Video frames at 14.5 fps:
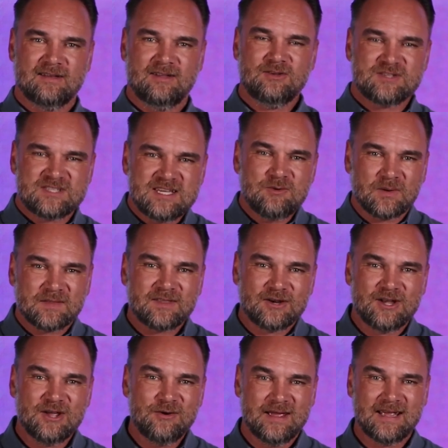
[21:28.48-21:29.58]
Do you see what they're
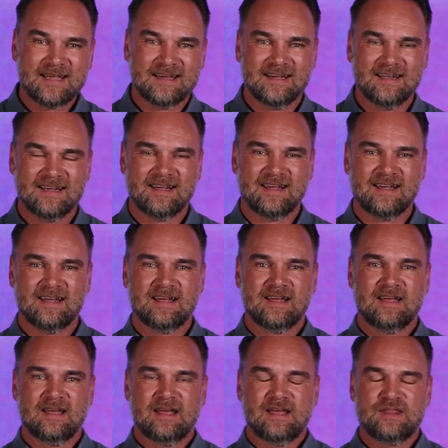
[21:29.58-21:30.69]
doing?
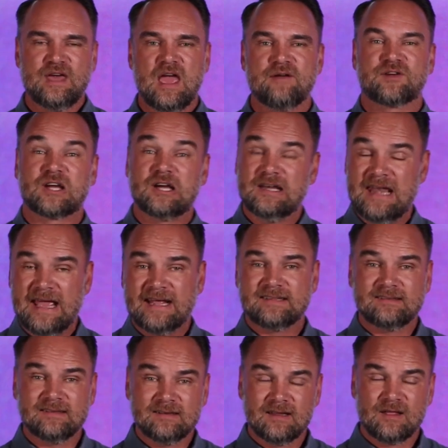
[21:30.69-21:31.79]
They have
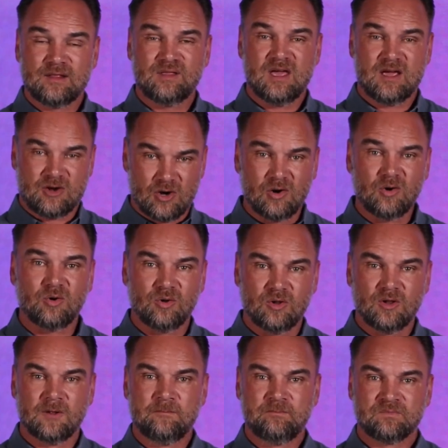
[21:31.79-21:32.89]
connected their
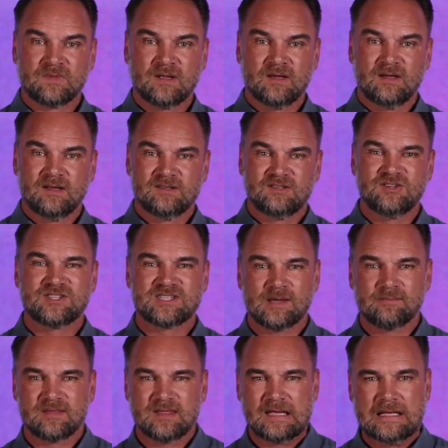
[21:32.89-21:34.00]
call to
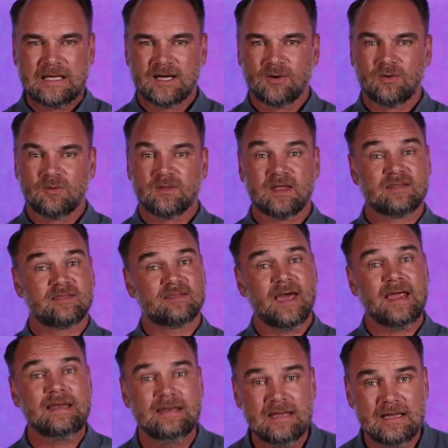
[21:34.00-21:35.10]
something that
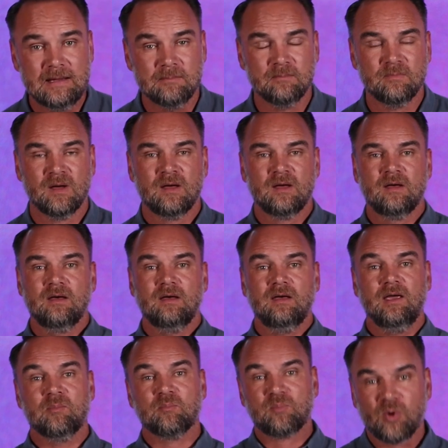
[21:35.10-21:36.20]
they deem
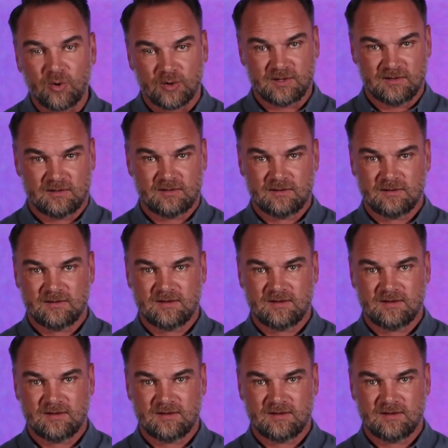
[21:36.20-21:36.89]
important.